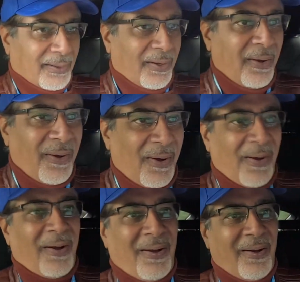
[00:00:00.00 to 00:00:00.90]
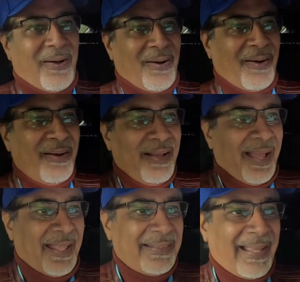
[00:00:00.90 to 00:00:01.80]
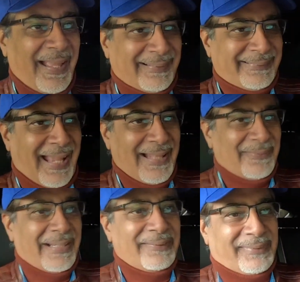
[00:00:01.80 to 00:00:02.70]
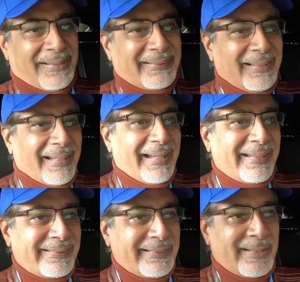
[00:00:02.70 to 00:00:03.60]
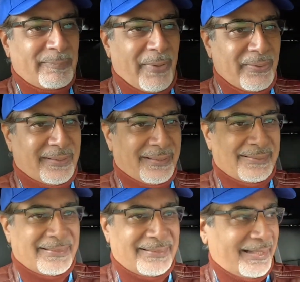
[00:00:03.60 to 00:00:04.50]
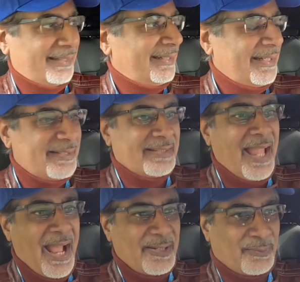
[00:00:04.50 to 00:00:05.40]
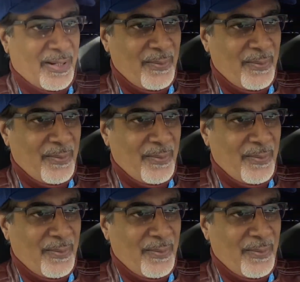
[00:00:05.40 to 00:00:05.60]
Oh, and the acceleration is just bonkers. It's like, it's there straight